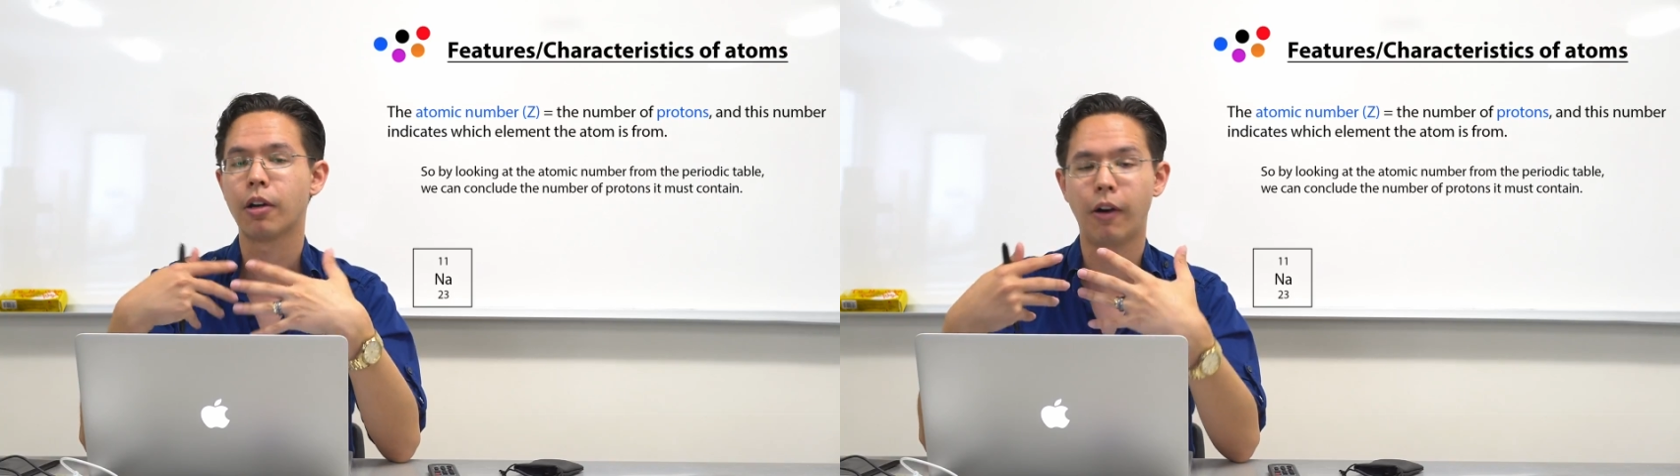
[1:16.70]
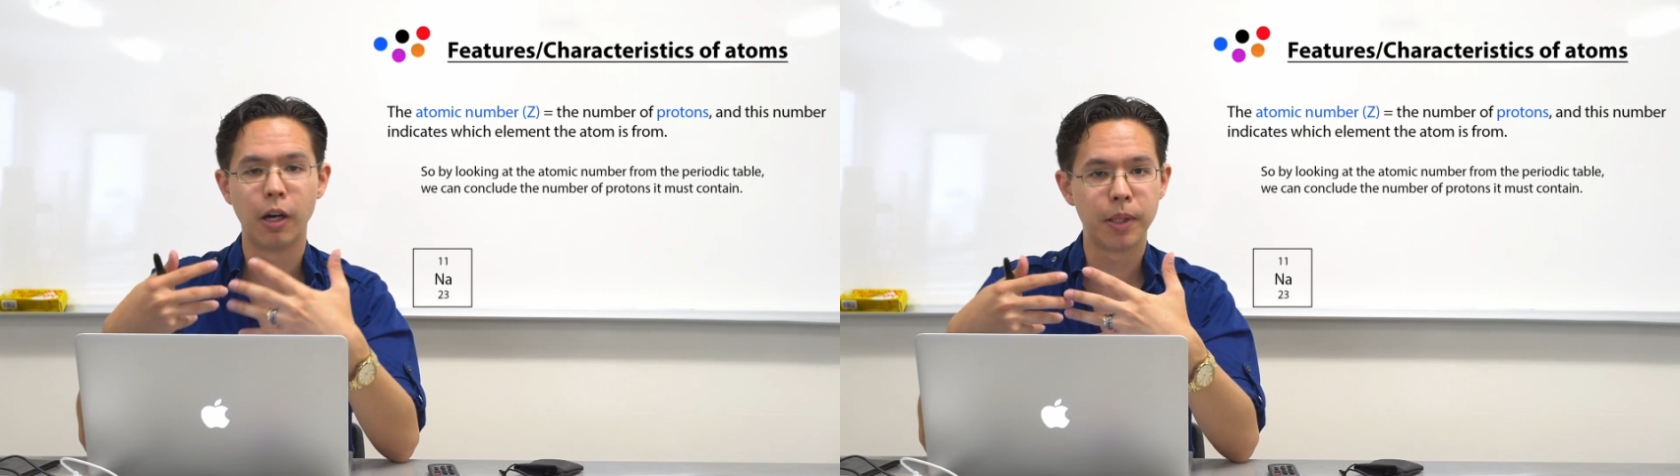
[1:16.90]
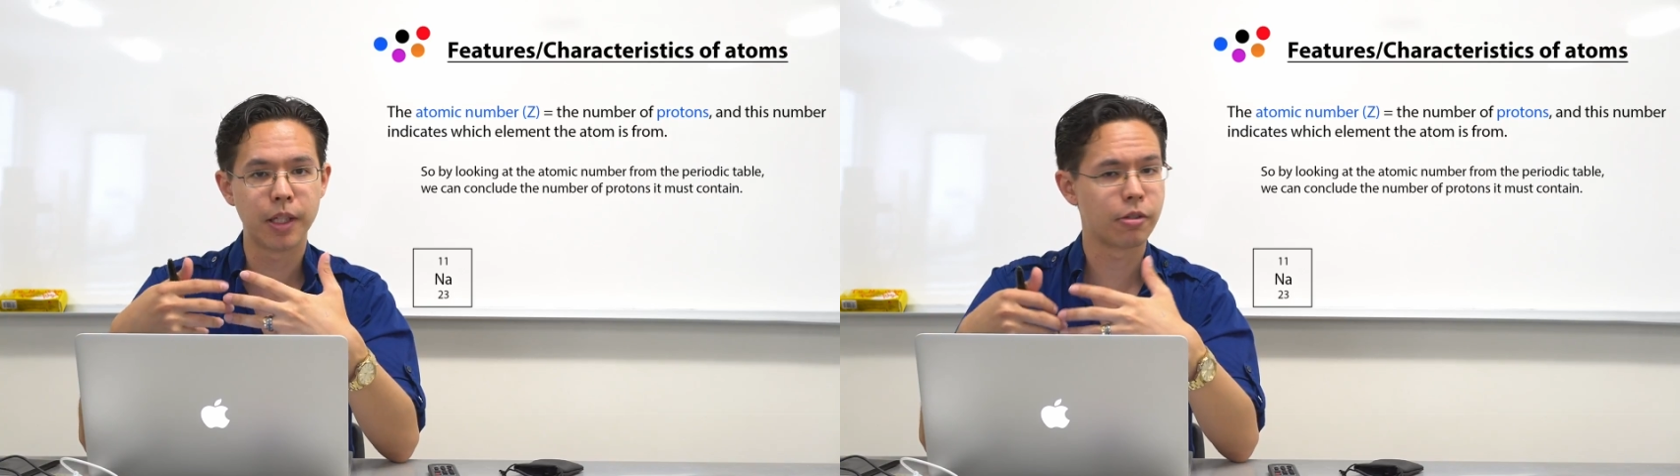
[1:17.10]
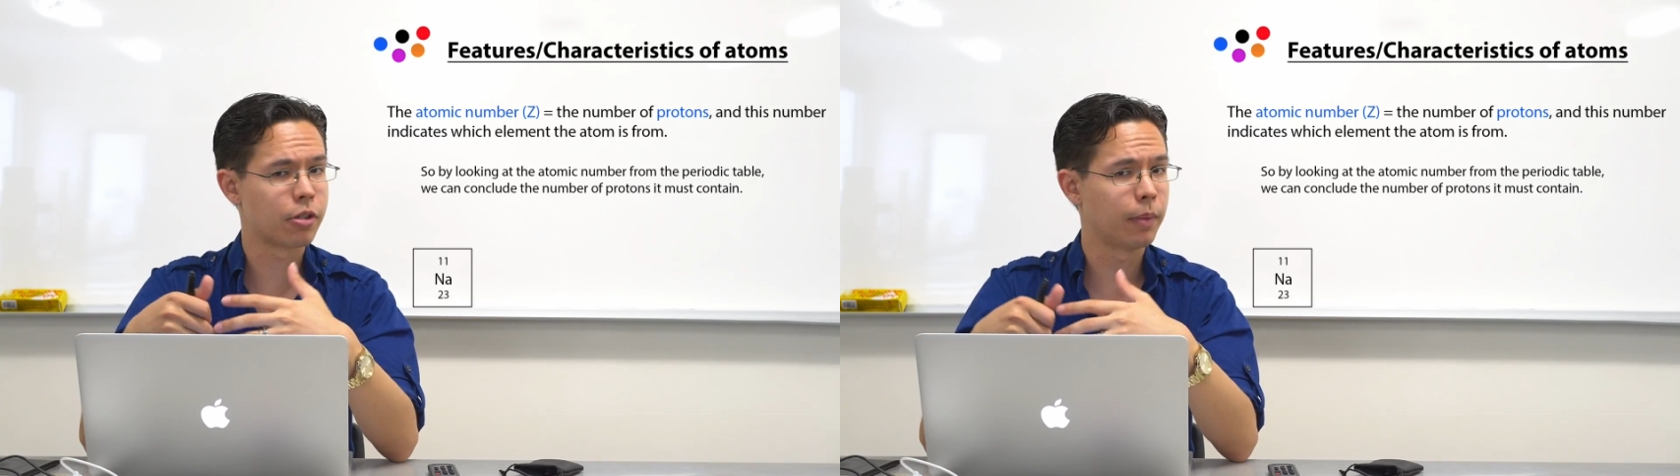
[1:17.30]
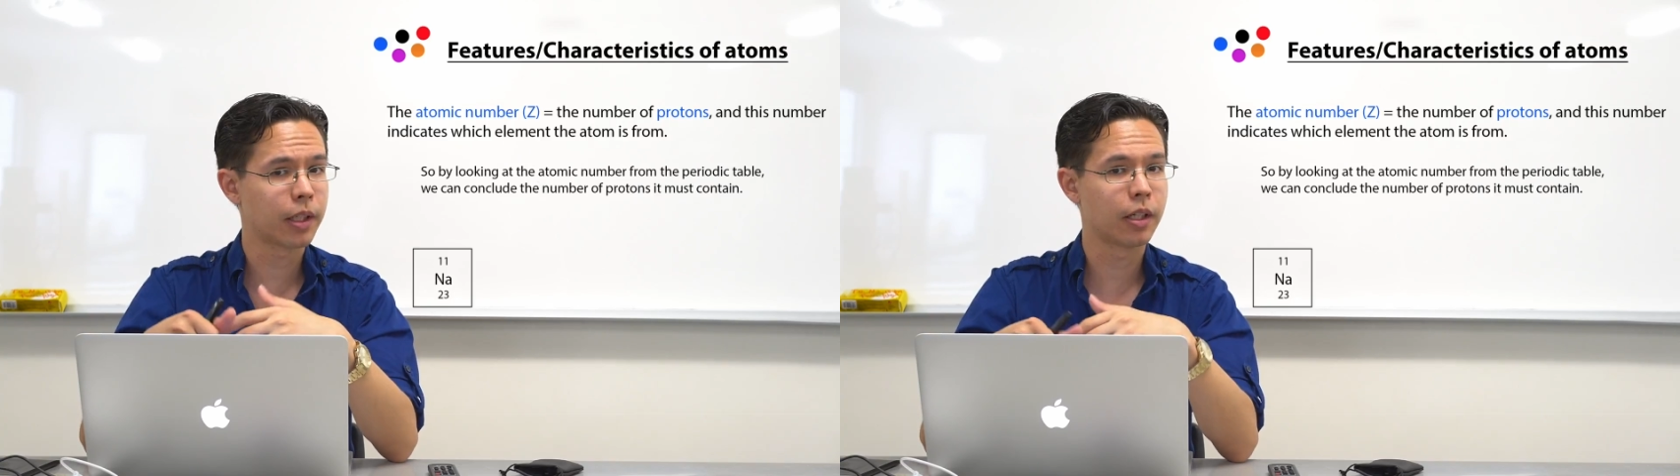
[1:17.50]
its
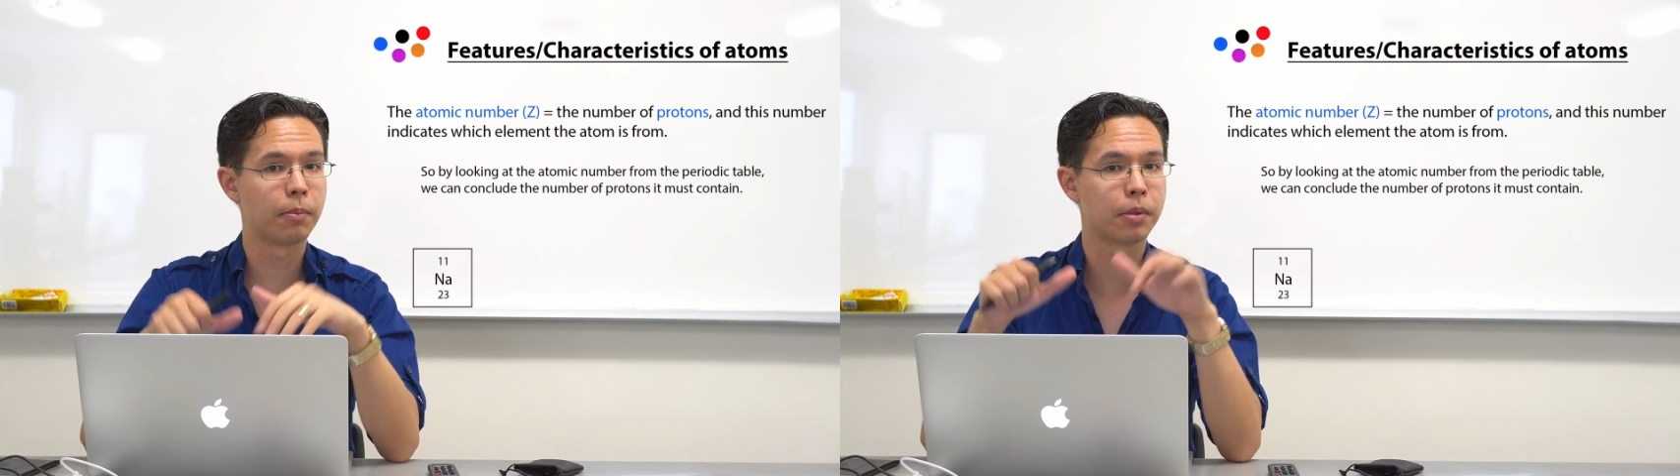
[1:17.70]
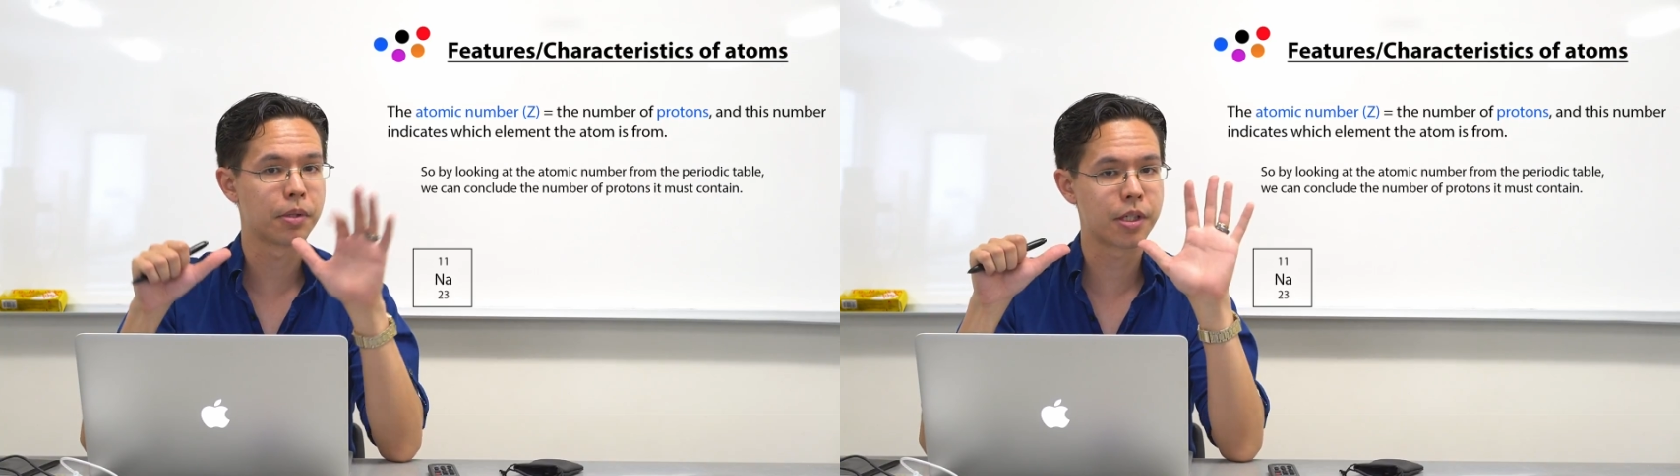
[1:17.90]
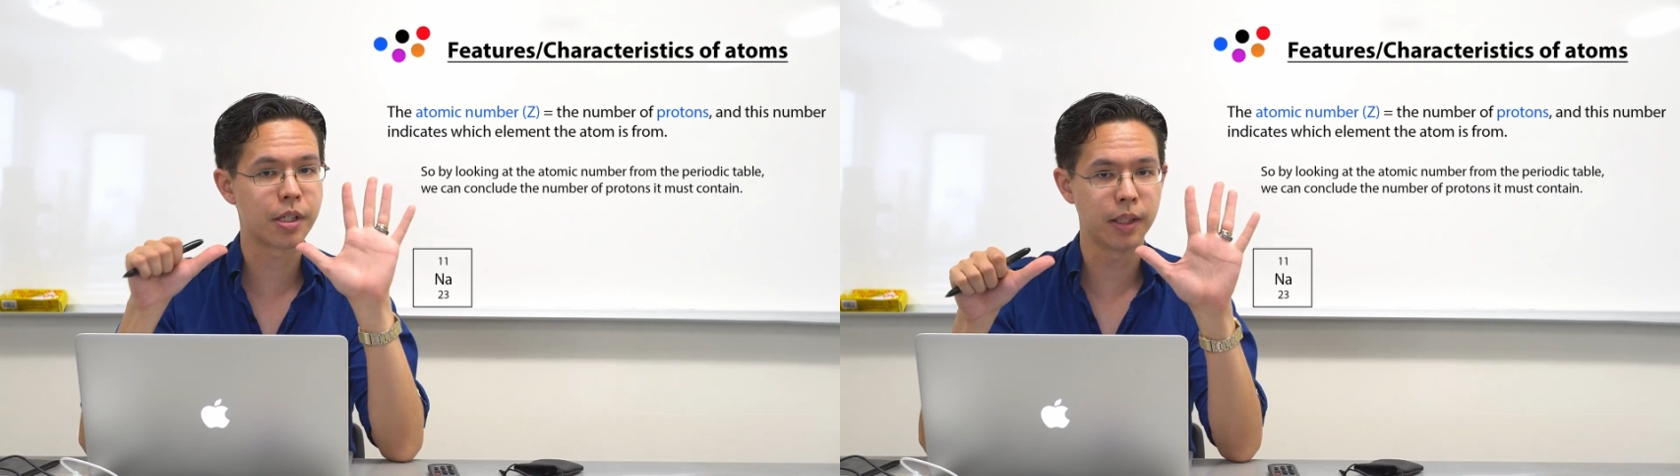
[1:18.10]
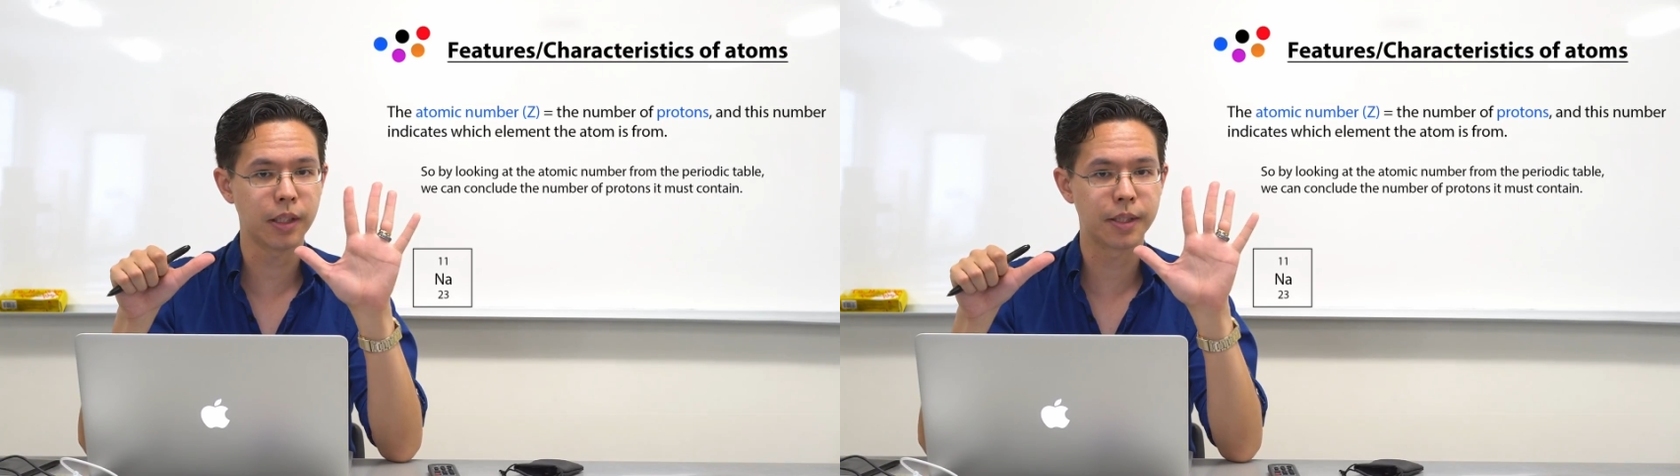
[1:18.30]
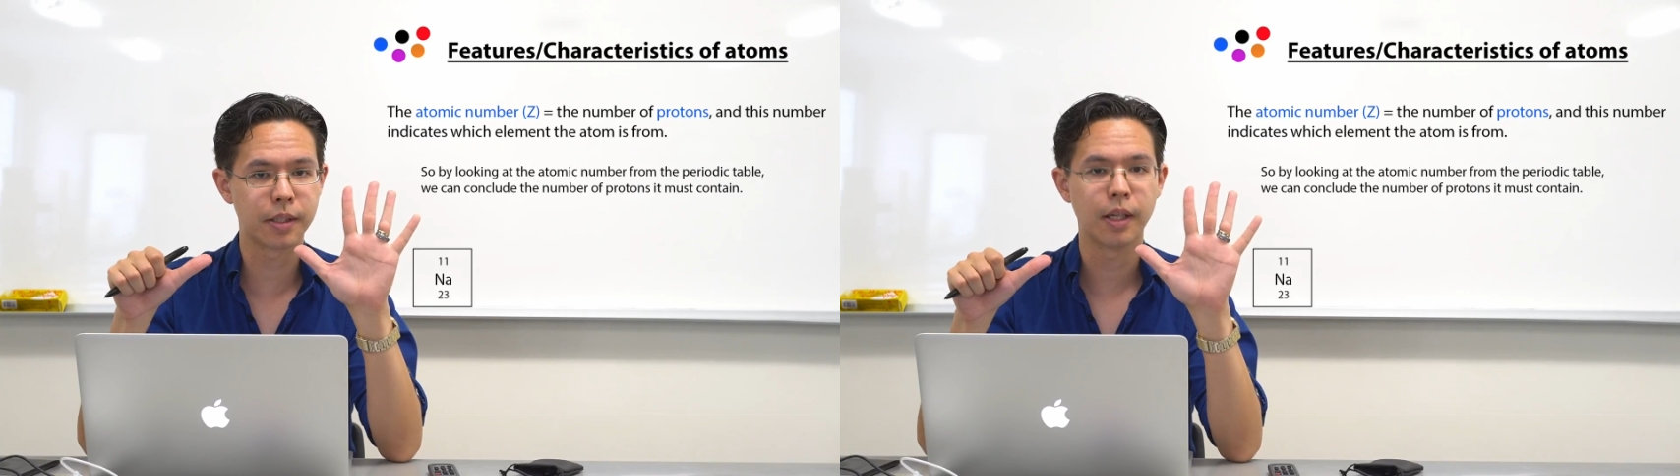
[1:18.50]
atomic number
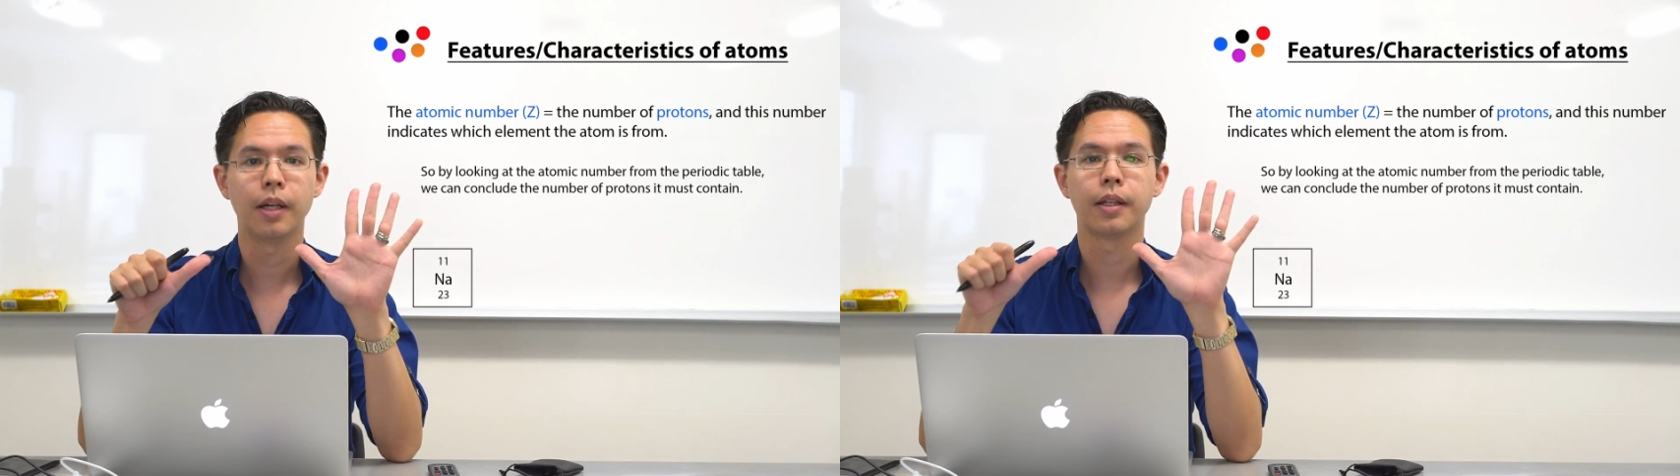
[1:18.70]
6,